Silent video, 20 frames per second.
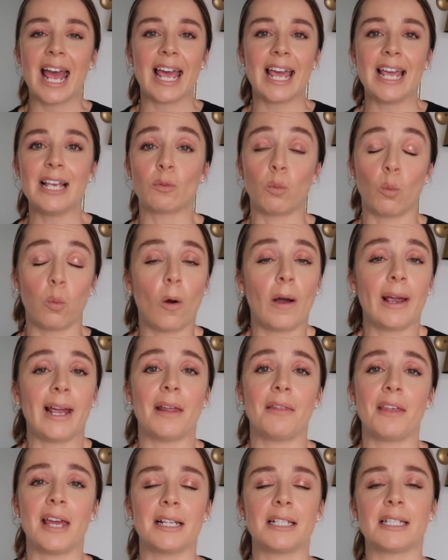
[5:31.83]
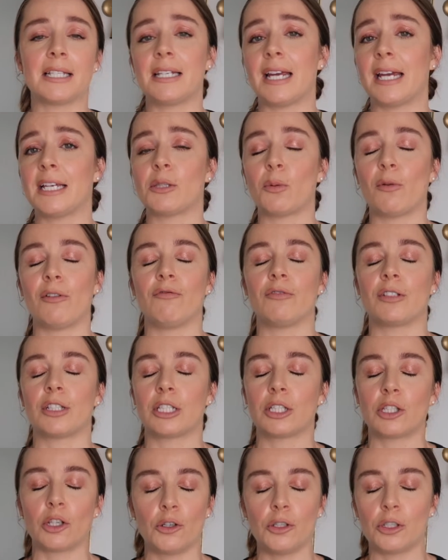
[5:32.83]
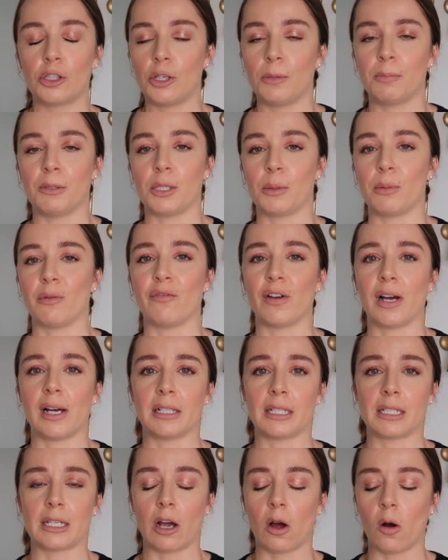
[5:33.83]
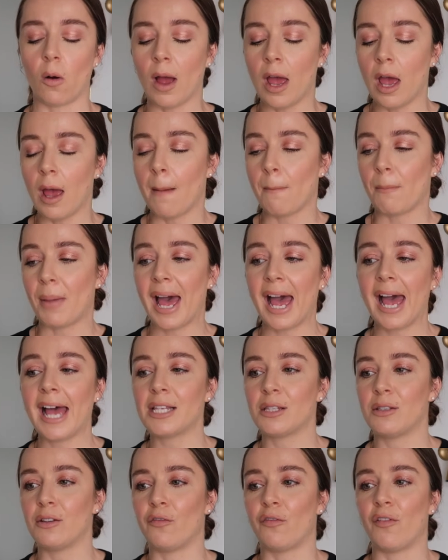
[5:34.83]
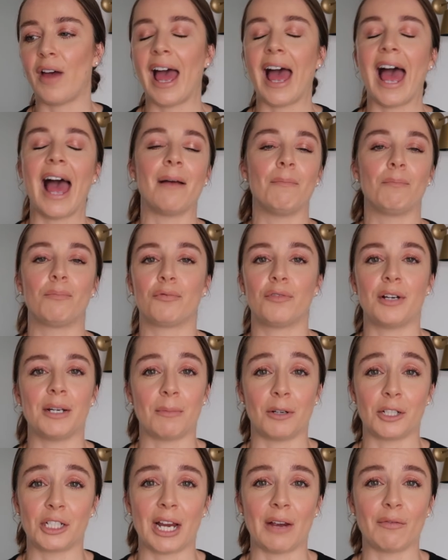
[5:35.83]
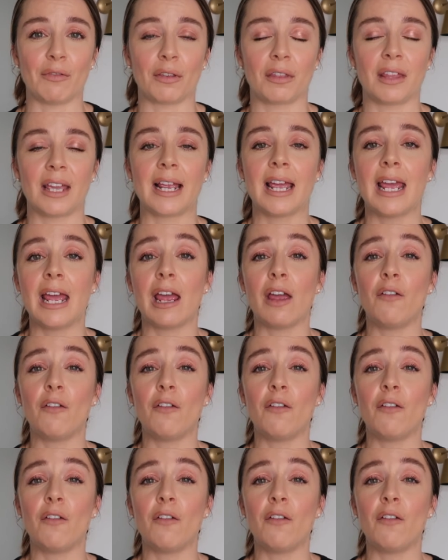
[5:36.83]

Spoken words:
it's white at the end of the day, so it's so super versatile, pairs with pretty much everything.